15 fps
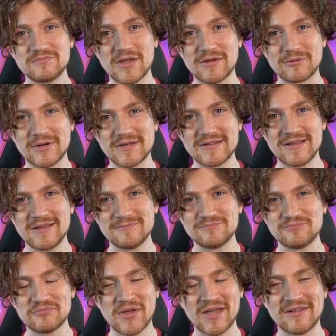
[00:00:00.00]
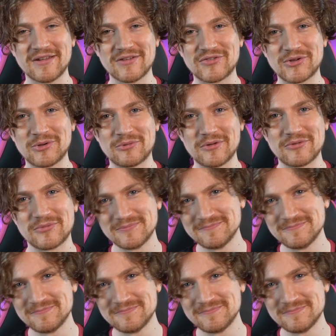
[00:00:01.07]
Have a great day, and I'll see you around.